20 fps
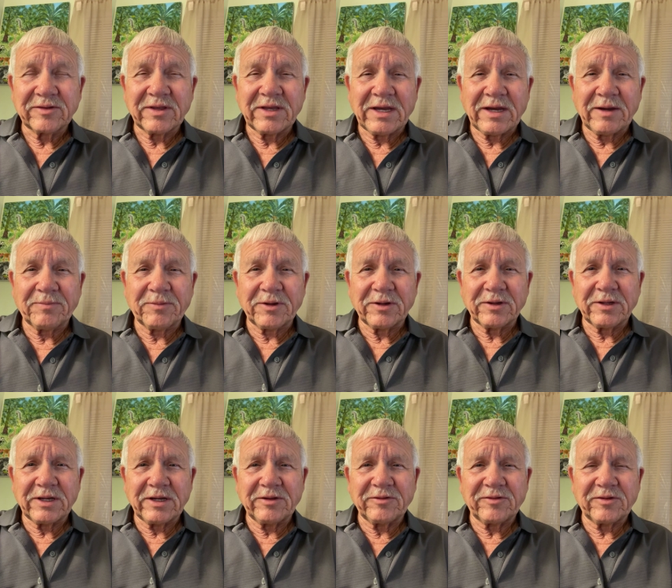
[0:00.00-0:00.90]
It's
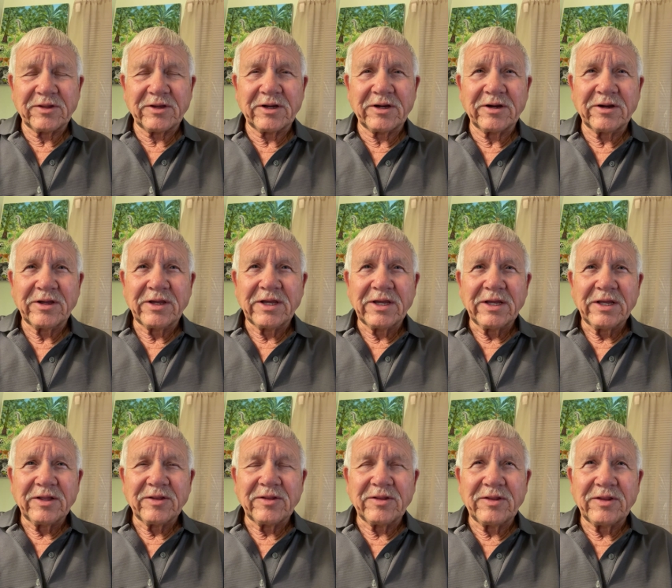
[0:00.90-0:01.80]
capitalized there.
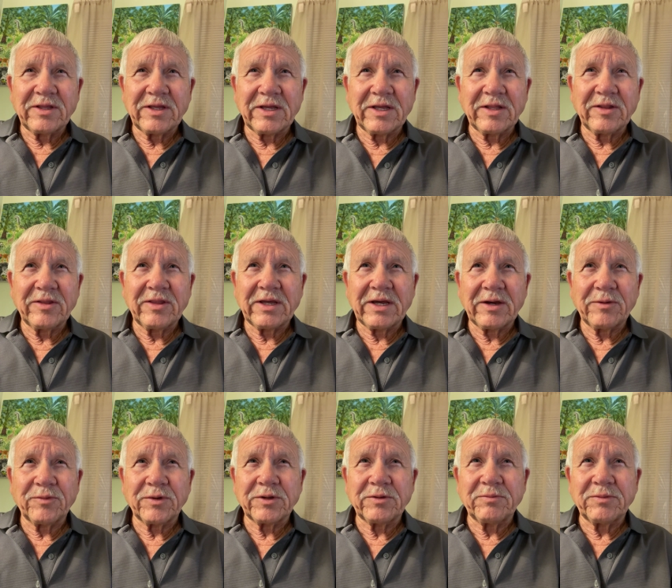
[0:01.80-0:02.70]
Then
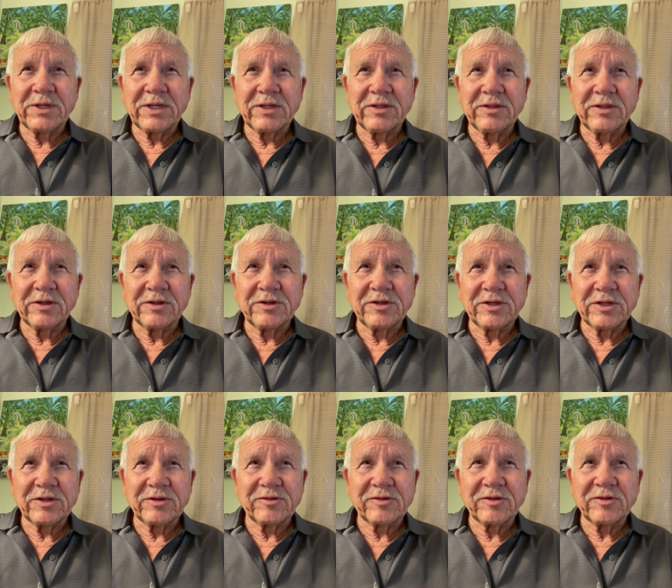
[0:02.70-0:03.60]
that would mean that
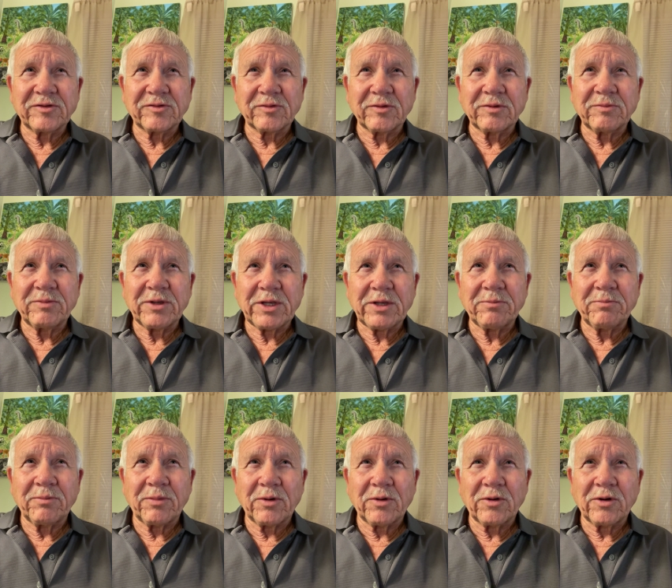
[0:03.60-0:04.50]
Jesus would
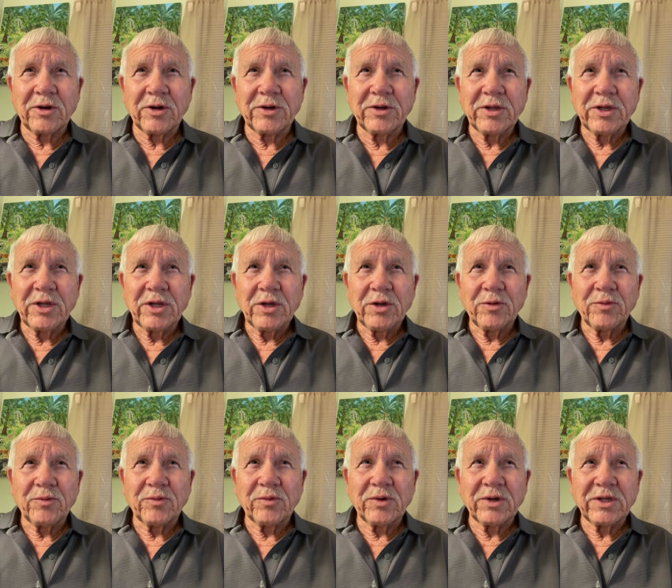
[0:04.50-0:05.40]
be born
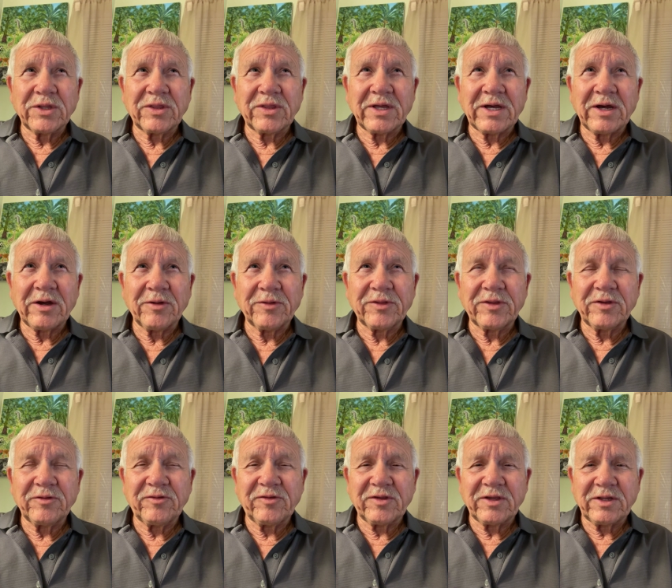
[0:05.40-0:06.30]

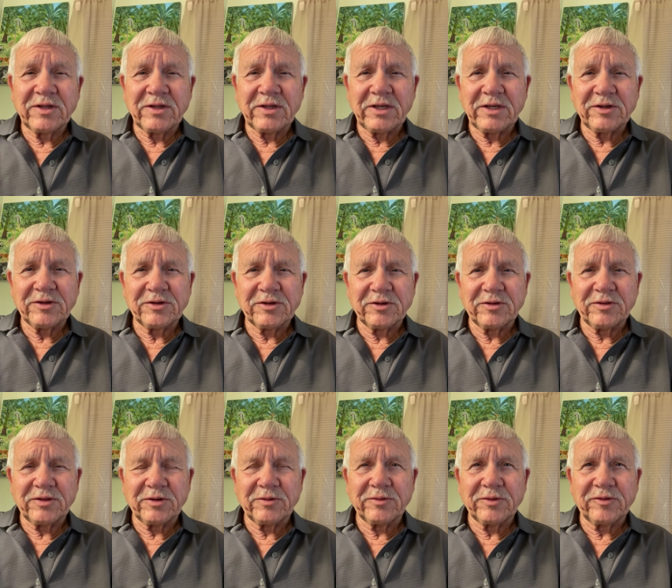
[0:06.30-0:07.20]
without the sin
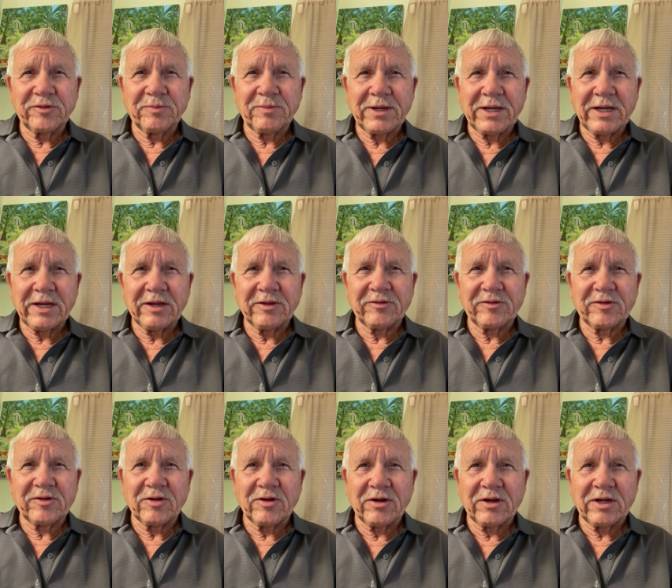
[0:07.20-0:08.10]
nature that was
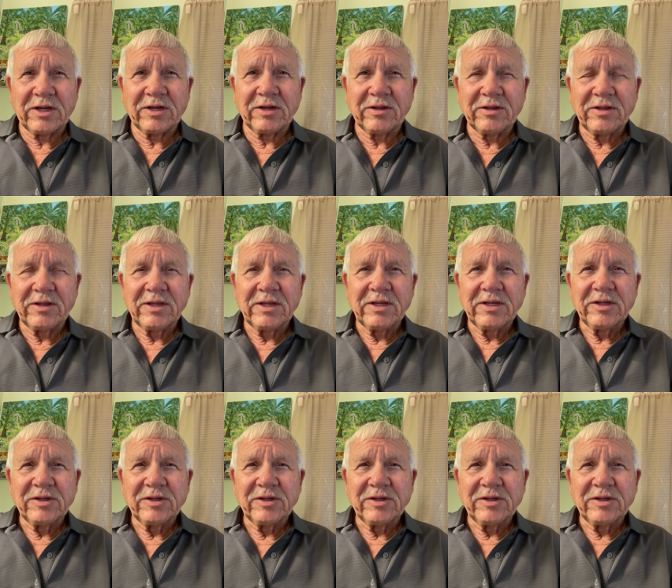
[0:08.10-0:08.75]
passed on